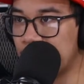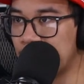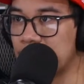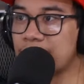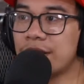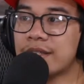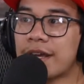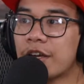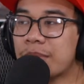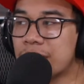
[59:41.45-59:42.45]
Yeah, it's a
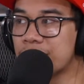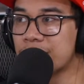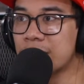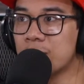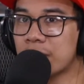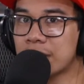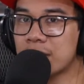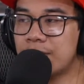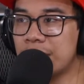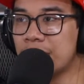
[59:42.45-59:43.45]
desire because she wants
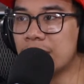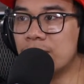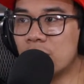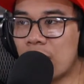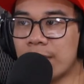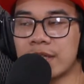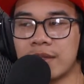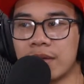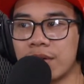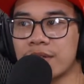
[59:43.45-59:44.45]
to be more. I mean,
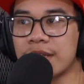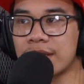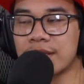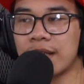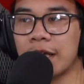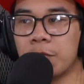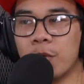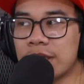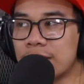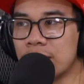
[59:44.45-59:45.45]
her second side
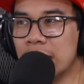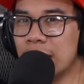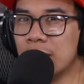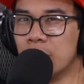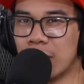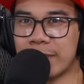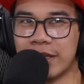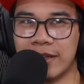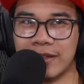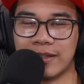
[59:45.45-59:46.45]
wasn't, well, I
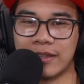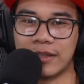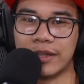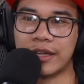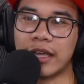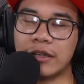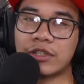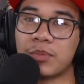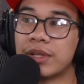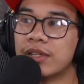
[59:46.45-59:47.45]
mean, then again, it
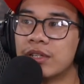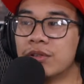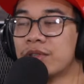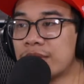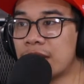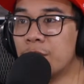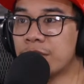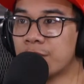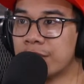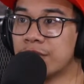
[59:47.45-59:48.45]
was split into two. Who's to say
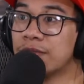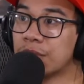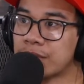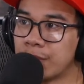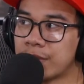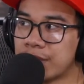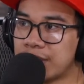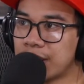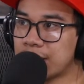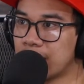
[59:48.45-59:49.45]
which one's the first side, which is the
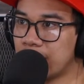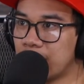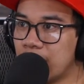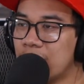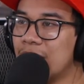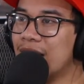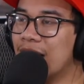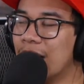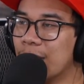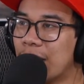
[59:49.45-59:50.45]
second side, you know?
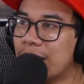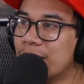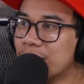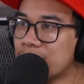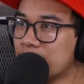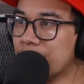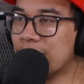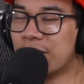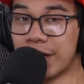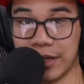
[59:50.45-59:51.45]
There was a really
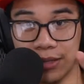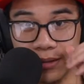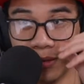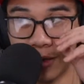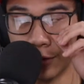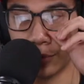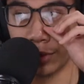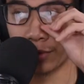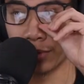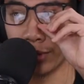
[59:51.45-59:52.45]
funny, a
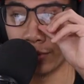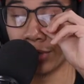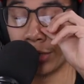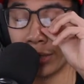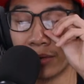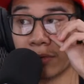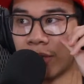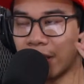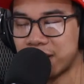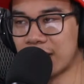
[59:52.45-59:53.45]
really clever
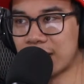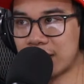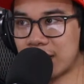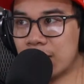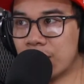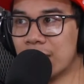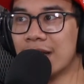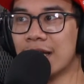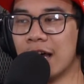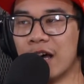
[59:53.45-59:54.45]
thing that Sakuta said, where
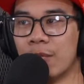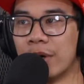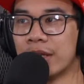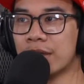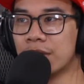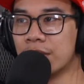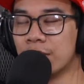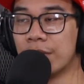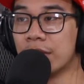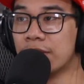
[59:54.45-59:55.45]
one of the
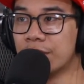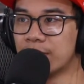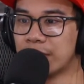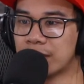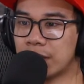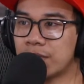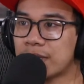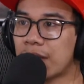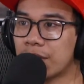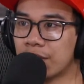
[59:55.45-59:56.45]
Futaba said, "Whose
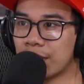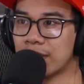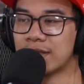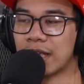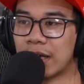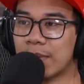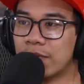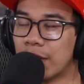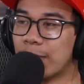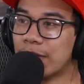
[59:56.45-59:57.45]
side are you on?" He's like, I'm
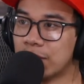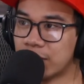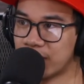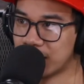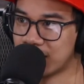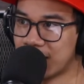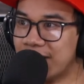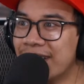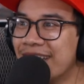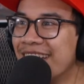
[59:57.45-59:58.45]
on Futaba's
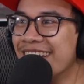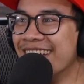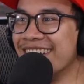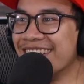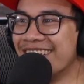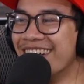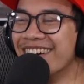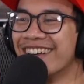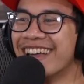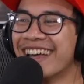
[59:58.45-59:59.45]
side, you
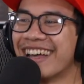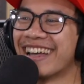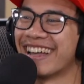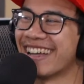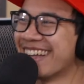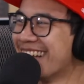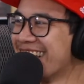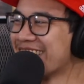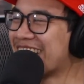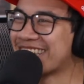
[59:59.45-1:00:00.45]
know.
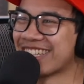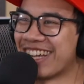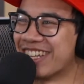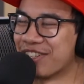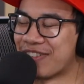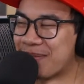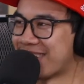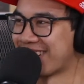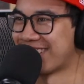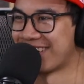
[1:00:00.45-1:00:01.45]
Classic answer from
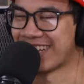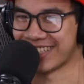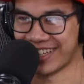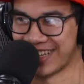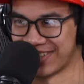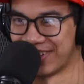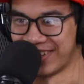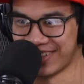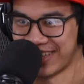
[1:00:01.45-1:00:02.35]
Sakuta. Classic answer.